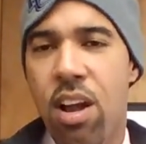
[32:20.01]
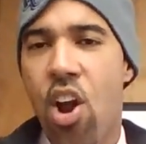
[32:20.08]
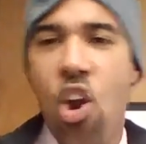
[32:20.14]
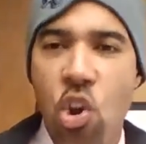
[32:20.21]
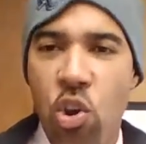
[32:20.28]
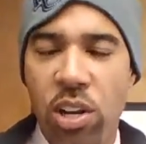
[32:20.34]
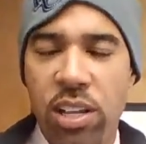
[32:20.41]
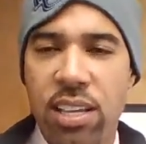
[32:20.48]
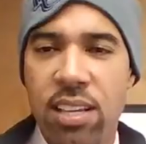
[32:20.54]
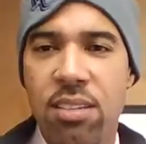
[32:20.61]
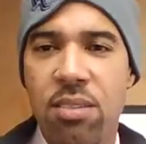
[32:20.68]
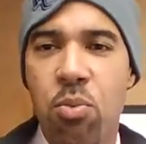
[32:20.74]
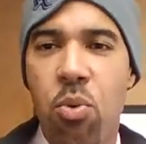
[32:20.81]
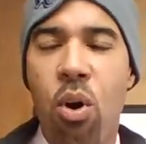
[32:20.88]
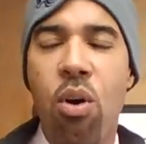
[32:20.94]
early.
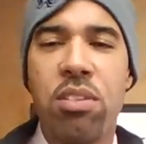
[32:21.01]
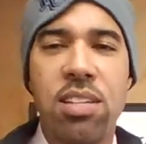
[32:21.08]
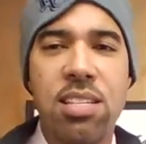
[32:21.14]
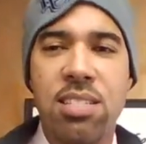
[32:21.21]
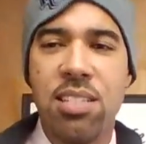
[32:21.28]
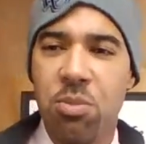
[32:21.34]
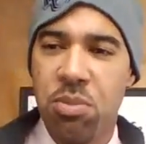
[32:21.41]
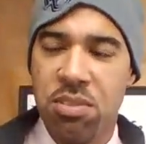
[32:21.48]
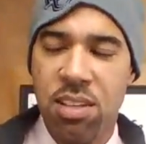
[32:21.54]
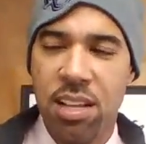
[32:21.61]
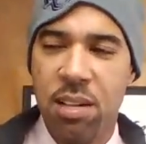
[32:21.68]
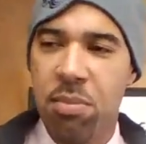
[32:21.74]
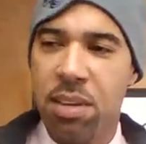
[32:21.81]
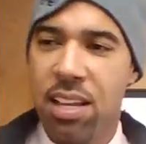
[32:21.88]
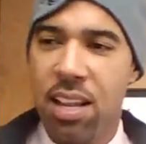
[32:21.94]
Walt Disney was
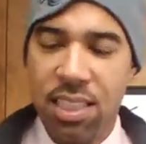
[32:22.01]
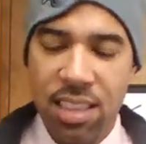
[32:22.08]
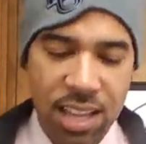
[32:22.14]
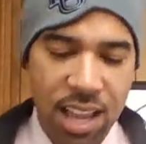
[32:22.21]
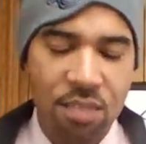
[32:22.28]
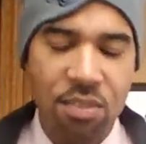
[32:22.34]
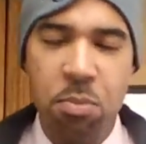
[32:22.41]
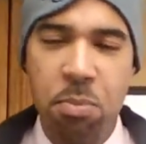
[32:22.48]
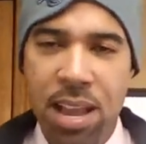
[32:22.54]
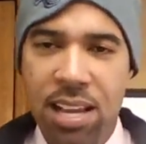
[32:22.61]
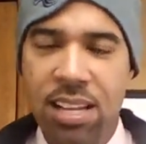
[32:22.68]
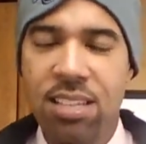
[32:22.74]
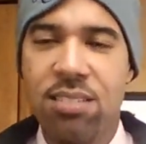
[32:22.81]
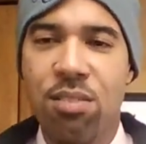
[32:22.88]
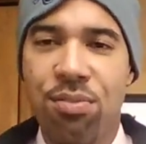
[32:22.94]
like, man, I think every man
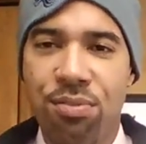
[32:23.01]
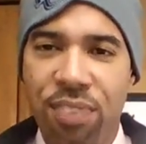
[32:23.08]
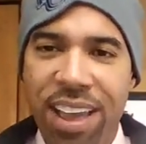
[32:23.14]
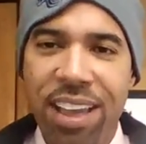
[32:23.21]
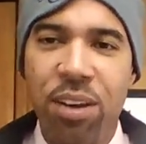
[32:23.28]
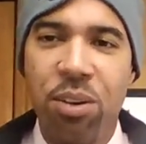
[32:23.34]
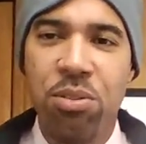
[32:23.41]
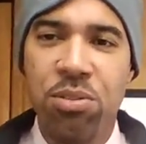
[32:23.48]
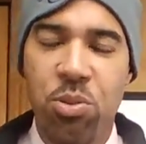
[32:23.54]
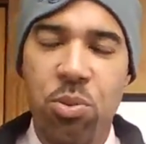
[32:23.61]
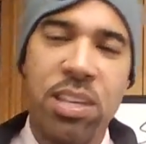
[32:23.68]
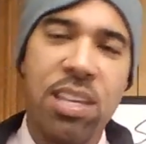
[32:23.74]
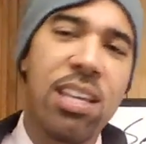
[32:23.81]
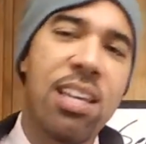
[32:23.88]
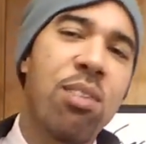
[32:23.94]
needs to fail so we
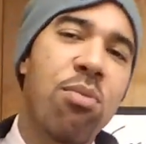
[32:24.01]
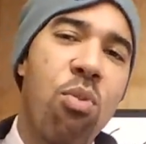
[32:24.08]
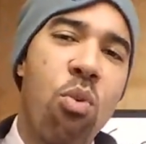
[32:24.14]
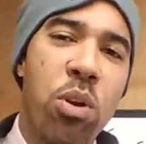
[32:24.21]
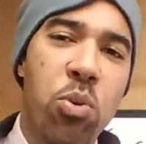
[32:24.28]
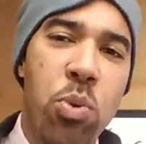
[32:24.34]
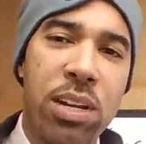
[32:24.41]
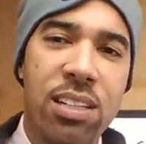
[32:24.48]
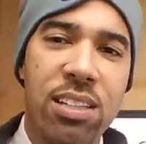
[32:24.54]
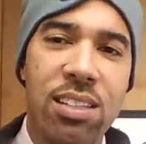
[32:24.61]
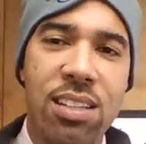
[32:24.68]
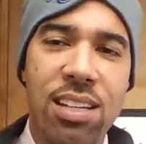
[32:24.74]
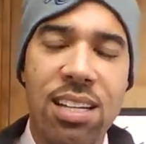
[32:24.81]
can get forward quickly.